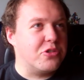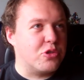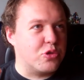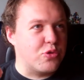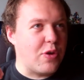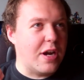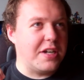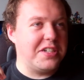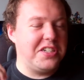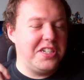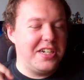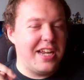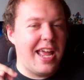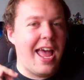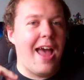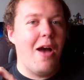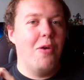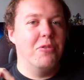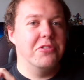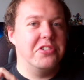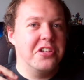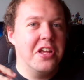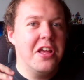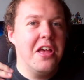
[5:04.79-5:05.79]
crashing
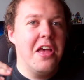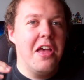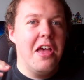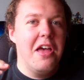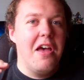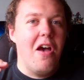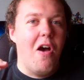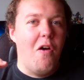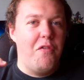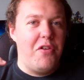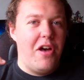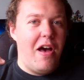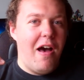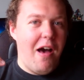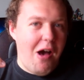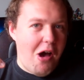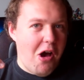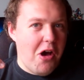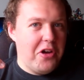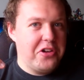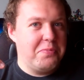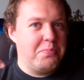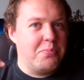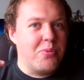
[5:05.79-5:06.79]
out of a
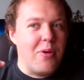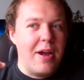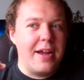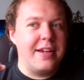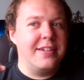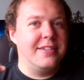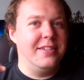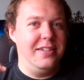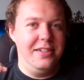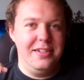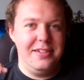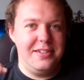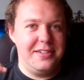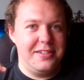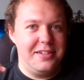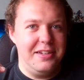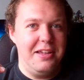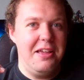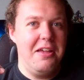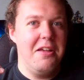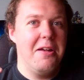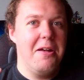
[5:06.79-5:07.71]
hard Brexit.